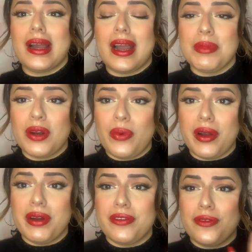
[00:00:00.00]
gonna
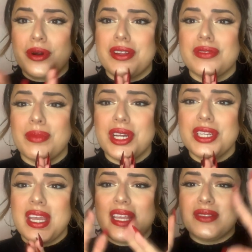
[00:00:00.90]
wear it for as
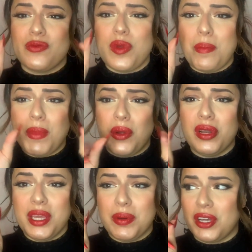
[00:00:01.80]
much as
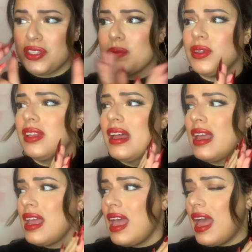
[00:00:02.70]
remotely possible,
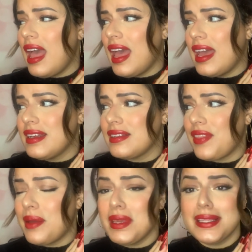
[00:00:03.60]
and
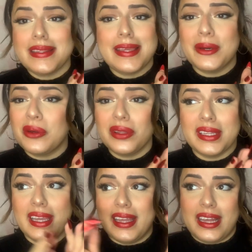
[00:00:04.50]
that means the whole
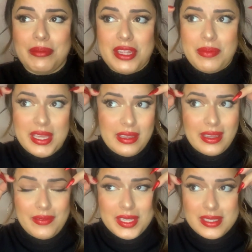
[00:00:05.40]
night. I'm gonna be
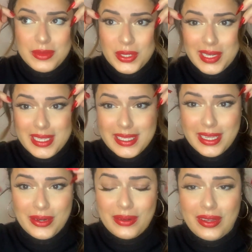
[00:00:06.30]
having some drinks
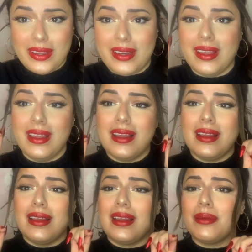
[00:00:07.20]
later on.
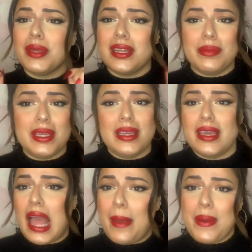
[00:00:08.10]
I'm gonna
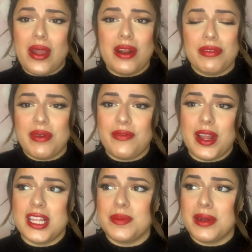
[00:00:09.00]
be partying with my
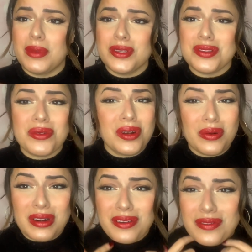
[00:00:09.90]
friends, but I'm also gonna
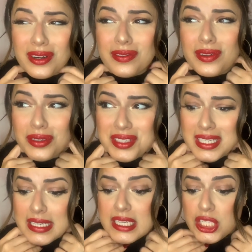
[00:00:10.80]
work for a full
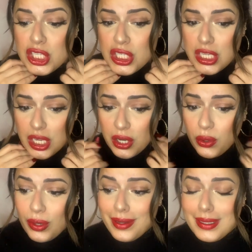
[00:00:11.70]
day.
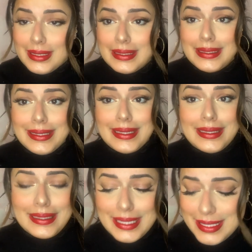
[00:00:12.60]
So
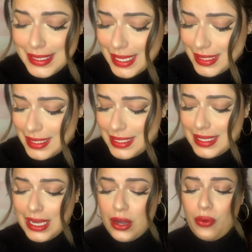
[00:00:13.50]
Let's test these
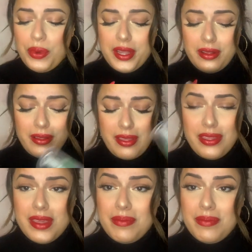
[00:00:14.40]
out. Will the